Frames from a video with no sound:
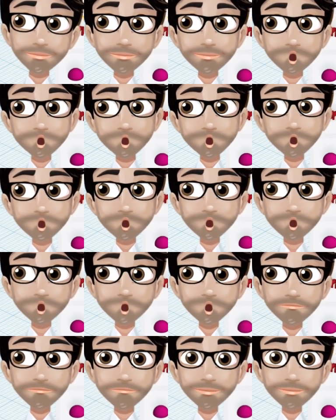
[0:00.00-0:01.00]

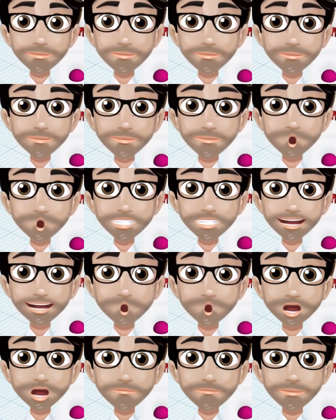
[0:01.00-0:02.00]
uh, let's say
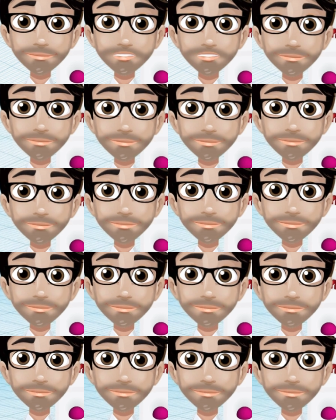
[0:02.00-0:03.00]
1.5.
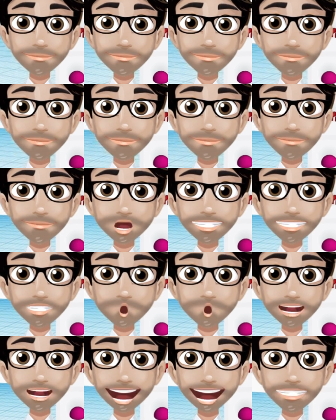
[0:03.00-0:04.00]

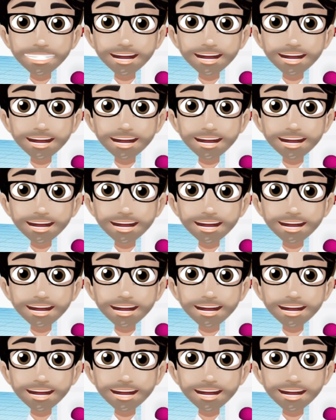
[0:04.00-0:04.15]
Also, while we're